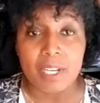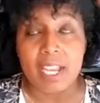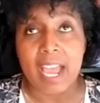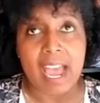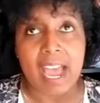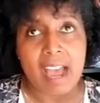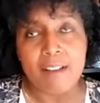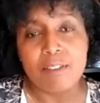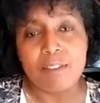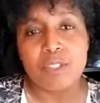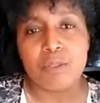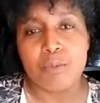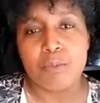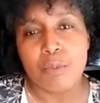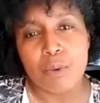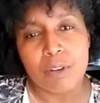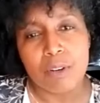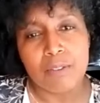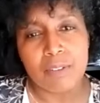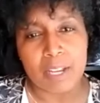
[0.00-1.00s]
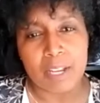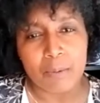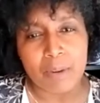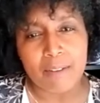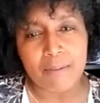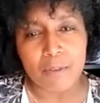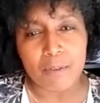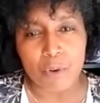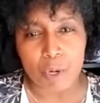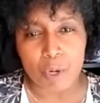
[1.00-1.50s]
have somewhat of, like, we
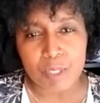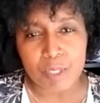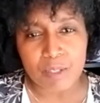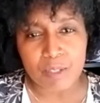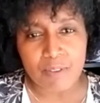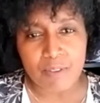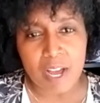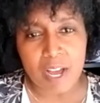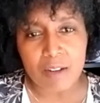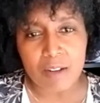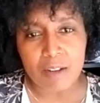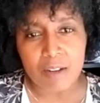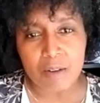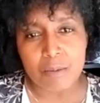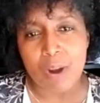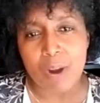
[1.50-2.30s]
have norms to follow.